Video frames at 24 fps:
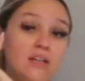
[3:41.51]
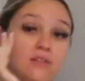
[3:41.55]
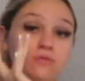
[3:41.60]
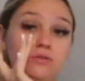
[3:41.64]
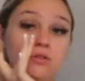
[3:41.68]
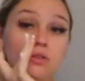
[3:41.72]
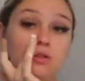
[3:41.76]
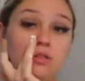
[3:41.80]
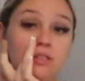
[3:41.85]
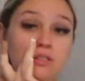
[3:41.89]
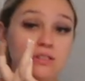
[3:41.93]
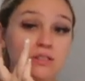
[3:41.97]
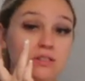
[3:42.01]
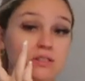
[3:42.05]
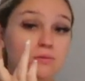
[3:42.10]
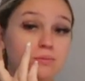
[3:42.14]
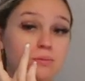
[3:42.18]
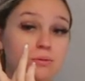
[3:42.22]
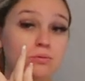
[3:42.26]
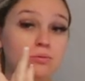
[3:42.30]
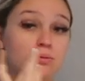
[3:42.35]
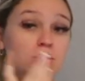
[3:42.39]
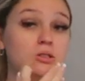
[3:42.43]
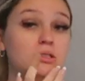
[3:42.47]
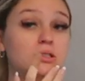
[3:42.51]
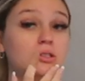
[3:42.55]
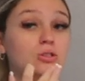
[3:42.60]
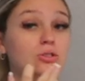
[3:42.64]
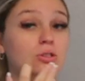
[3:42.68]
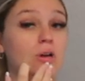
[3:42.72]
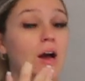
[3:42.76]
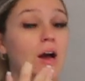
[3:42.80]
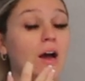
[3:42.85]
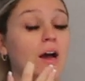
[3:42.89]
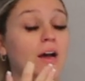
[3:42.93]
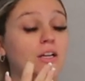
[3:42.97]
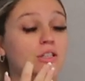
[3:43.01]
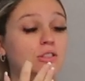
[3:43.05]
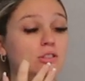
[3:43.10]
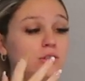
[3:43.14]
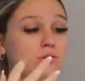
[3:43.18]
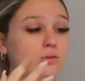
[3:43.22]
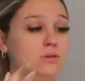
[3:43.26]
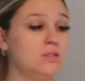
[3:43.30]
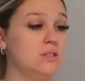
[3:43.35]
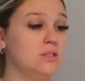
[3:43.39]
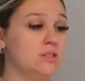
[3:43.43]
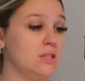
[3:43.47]
I've noticed, has been really dry.
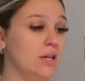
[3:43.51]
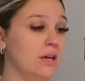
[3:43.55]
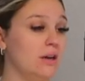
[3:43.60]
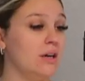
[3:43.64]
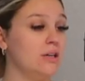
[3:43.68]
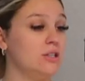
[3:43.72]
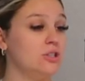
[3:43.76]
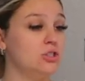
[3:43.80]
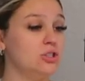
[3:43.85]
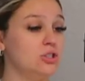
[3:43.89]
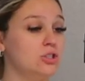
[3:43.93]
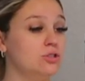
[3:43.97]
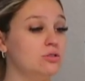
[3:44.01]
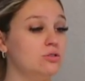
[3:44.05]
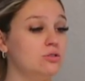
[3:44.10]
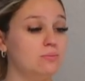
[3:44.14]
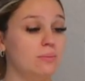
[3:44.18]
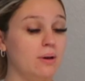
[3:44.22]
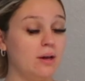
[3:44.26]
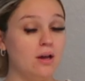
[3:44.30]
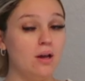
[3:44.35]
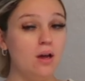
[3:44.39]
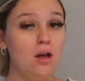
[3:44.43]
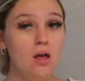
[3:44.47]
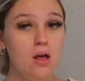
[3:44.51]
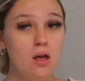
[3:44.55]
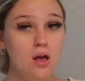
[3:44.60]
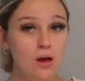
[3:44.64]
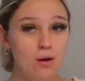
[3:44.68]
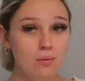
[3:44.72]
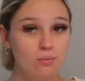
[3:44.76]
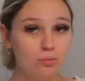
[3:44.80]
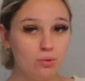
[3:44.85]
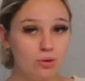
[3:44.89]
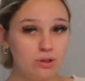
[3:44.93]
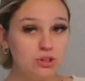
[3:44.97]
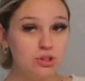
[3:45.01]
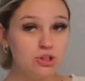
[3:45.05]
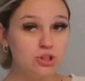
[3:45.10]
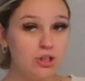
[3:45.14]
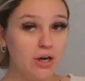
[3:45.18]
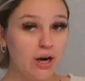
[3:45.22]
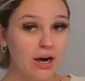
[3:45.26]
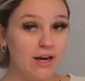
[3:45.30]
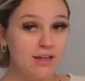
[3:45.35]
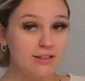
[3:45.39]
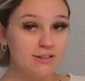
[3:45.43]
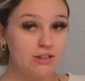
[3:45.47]
So instead, I just use my
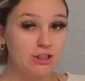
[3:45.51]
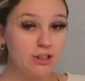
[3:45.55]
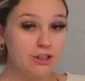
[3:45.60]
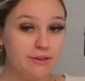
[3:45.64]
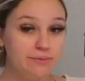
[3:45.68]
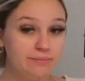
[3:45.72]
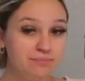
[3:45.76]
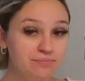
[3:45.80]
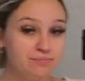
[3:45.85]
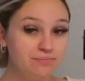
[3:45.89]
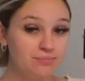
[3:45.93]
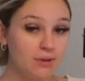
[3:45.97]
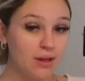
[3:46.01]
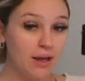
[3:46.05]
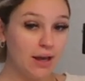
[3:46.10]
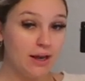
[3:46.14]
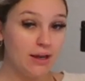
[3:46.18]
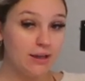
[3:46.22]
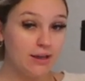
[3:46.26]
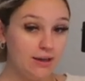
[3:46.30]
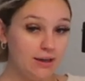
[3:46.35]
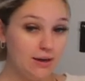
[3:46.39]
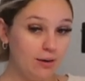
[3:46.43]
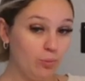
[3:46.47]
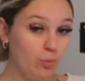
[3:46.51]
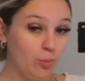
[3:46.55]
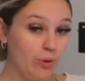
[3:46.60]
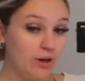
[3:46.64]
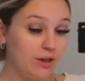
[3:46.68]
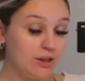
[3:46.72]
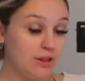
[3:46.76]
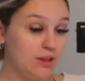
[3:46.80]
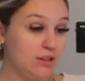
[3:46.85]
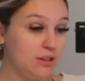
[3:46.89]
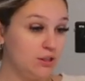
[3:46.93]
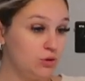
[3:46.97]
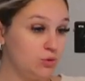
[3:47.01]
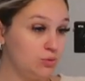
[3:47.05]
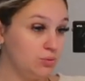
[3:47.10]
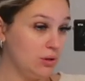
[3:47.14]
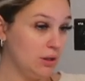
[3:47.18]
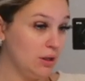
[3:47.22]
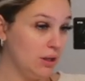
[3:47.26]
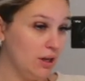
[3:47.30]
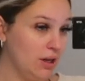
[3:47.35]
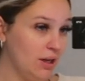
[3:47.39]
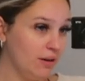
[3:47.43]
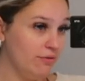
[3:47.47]
moisturizer. And I'm wearing this
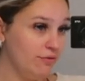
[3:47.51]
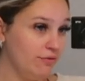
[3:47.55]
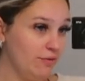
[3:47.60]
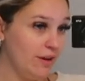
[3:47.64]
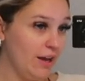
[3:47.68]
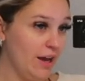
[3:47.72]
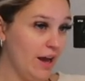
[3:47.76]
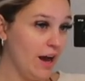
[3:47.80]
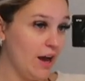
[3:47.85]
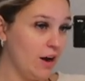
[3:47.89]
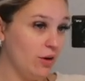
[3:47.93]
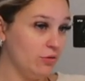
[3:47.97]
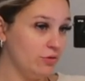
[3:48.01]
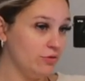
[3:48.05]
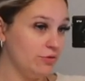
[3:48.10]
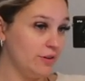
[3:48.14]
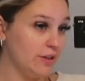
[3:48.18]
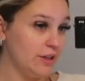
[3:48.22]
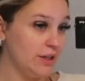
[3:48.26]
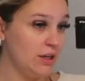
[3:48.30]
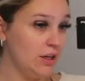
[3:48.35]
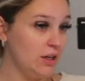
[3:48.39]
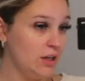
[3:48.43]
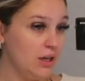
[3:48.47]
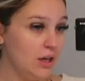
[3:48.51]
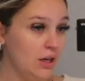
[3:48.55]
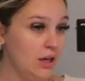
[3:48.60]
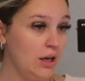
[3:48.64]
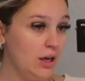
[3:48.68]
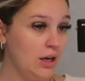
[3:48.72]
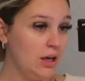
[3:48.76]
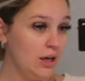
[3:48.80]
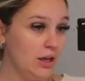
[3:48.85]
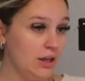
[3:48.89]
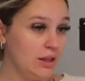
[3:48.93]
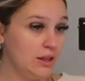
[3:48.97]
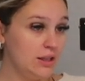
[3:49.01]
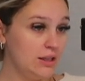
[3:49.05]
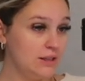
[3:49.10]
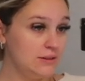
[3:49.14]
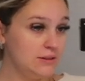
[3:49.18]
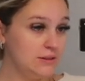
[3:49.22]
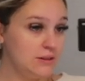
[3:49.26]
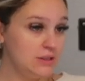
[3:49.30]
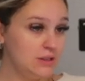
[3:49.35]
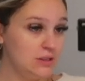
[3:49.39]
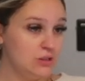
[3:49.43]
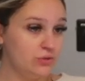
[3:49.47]
really comfy outfit.
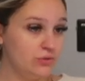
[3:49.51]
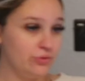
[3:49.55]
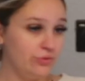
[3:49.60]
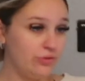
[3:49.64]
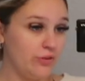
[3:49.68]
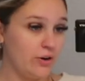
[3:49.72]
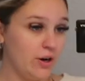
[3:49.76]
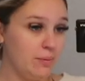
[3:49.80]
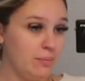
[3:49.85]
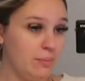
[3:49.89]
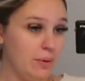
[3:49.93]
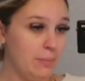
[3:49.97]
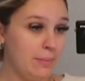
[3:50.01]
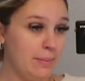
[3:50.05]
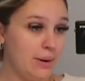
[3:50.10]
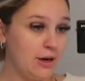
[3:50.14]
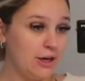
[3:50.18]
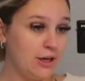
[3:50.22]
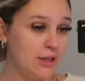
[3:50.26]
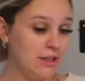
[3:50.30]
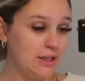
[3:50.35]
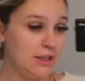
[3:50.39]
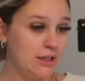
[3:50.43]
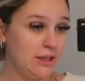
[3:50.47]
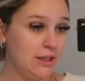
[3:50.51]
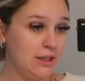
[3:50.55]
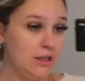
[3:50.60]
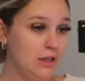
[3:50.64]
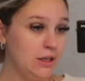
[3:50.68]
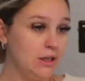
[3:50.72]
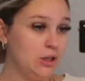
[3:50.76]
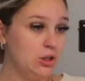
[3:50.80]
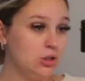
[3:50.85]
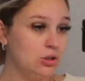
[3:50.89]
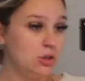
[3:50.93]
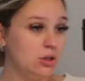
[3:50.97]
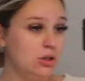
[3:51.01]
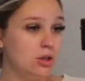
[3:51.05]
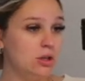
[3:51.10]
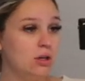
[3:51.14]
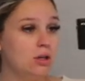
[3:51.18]
This is from American Eagle.